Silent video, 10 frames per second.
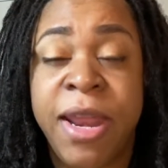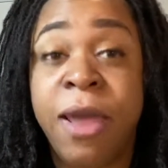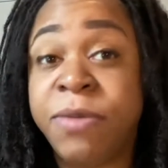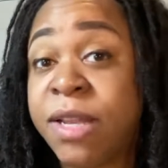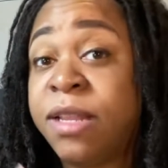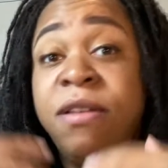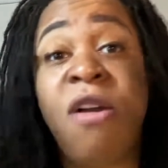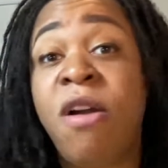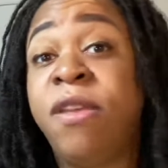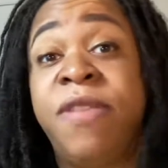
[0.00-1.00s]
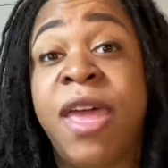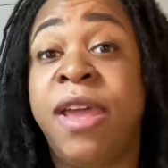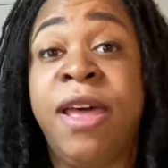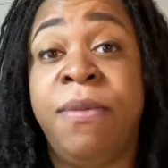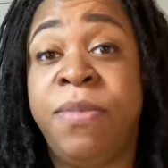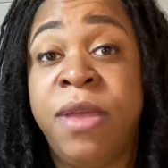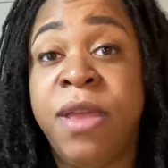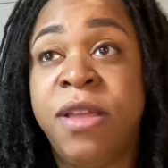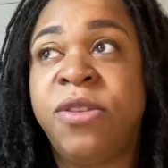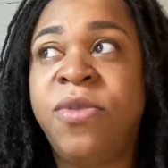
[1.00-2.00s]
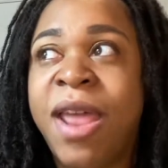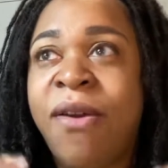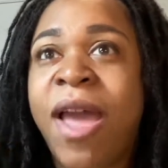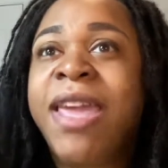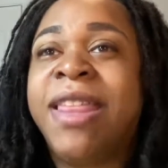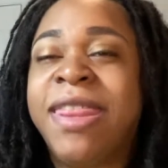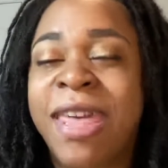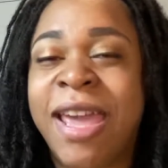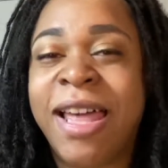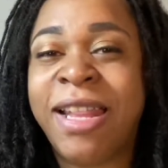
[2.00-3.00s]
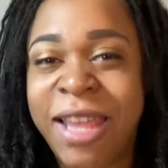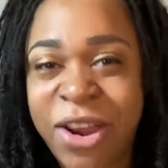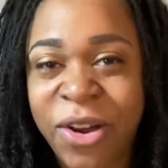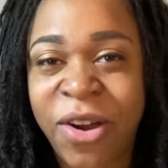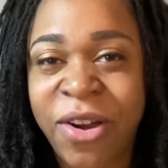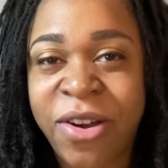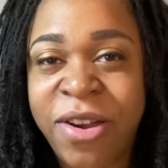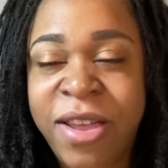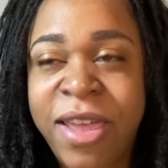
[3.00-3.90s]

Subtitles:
It helped to clear all of that up. So now I could think clearer,